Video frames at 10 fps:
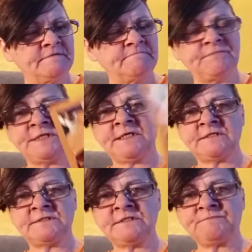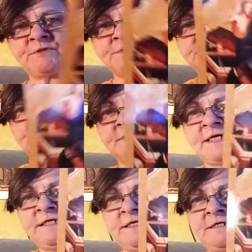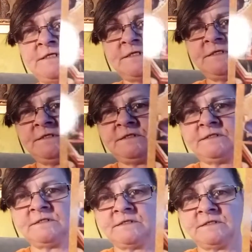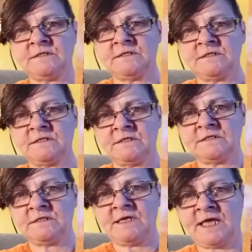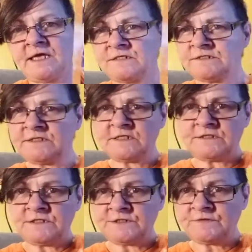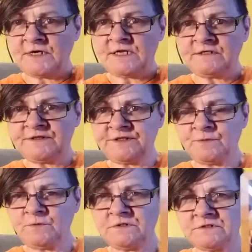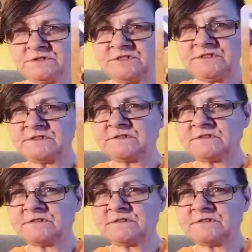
Because this person right here has the crown of thorns.